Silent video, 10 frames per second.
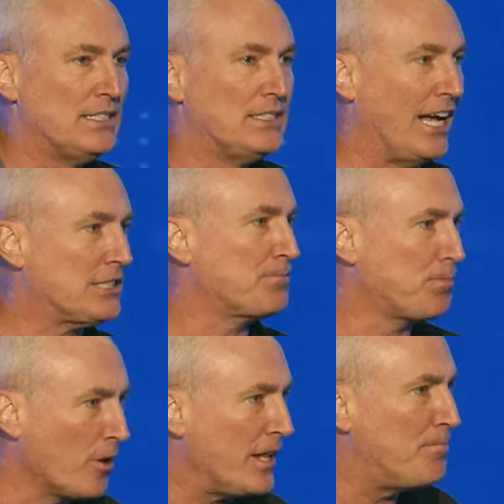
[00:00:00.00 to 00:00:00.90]
That's
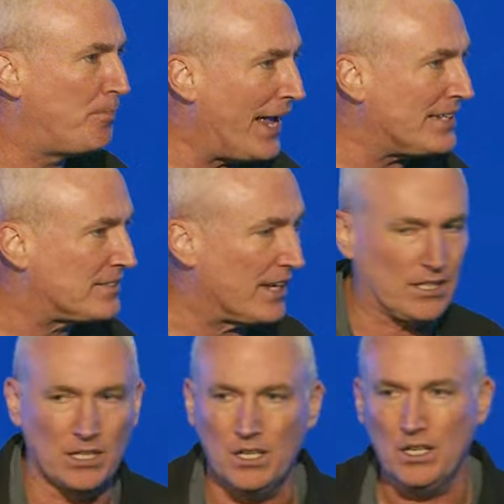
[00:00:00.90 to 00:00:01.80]
pretty
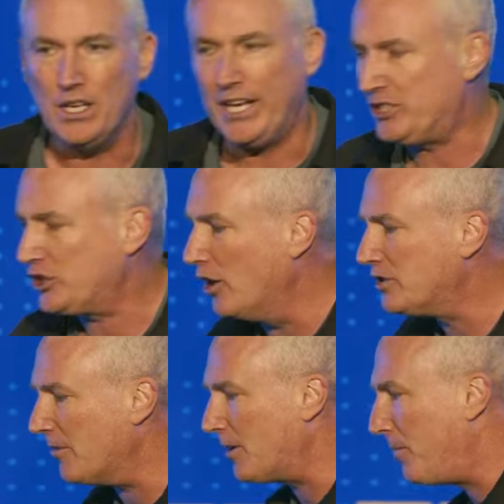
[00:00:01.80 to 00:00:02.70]
basic. He
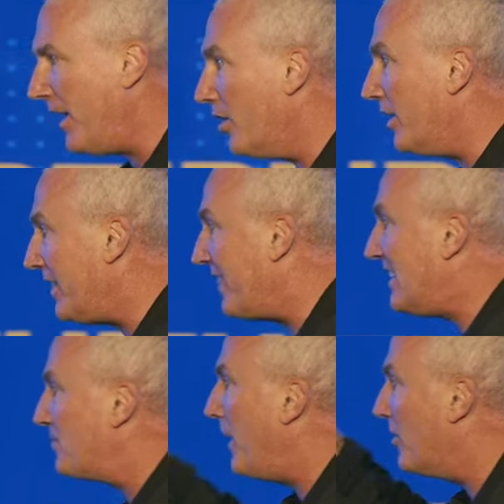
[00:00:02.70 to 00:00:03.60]
shows up to Peter and he
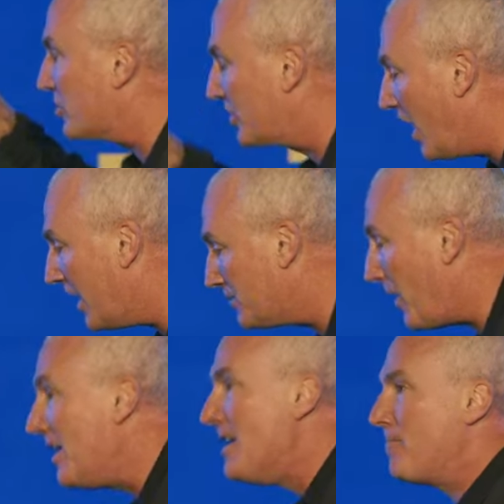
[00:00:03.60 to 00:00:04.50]
thinks Peter's God. He's
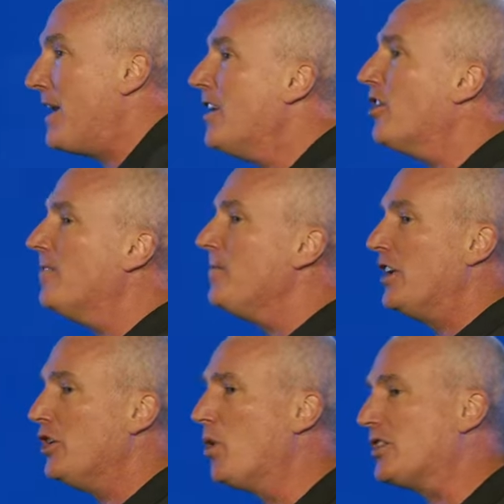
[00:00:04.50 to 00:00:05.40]
bound. Peter,
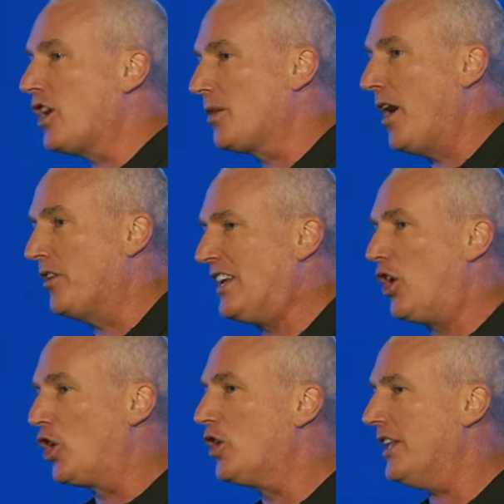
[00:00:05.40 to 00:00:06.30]
you want to talk about the
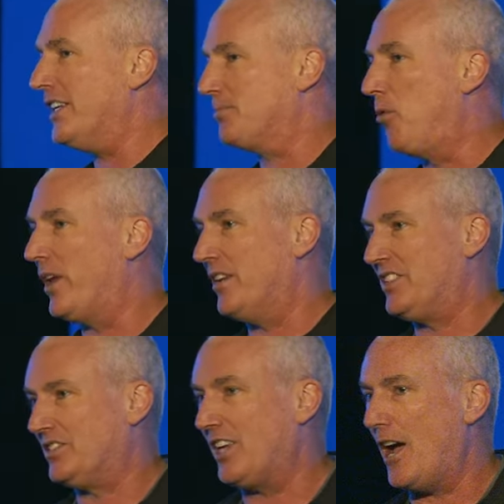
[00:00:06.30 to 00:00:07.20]
earliest point of
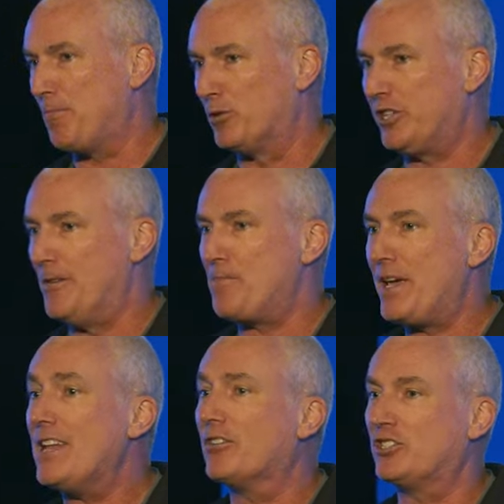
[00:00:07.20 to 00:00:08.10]
discipleship.
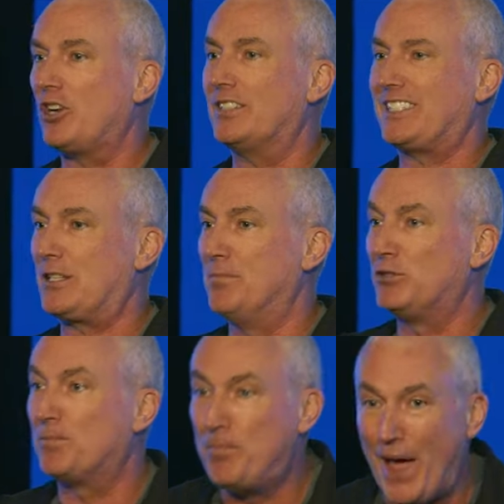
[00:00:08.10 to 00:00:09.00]
Peter starts at the
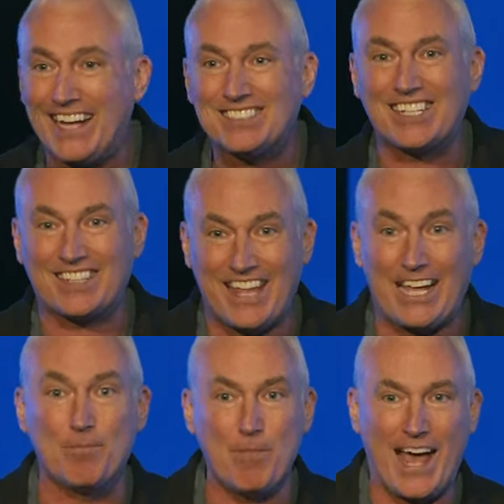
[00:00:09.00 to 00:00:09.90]
most basic
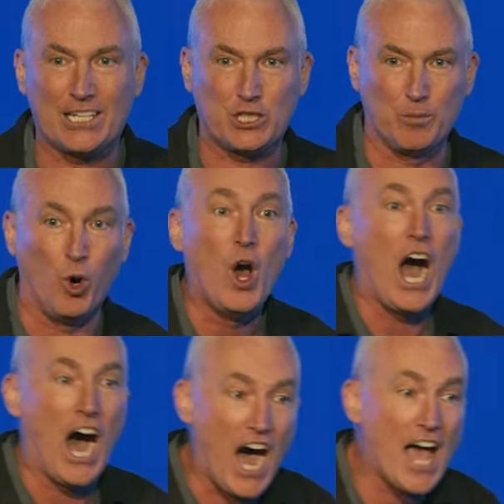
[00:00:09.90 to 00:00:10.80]
thing imaginable
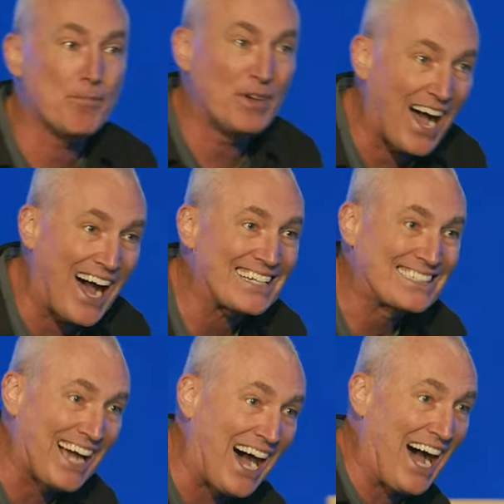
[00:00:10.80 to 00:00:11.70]
I'm
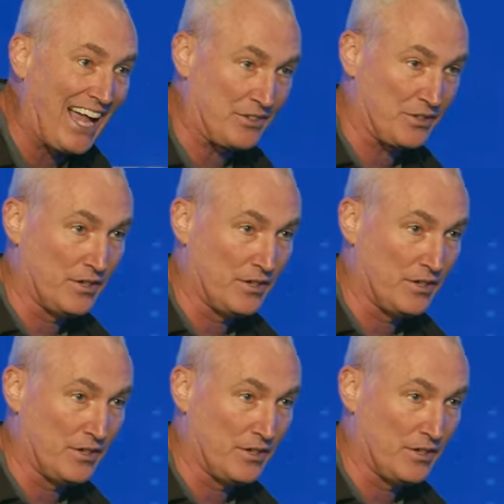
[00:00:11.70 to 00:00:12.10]
not God.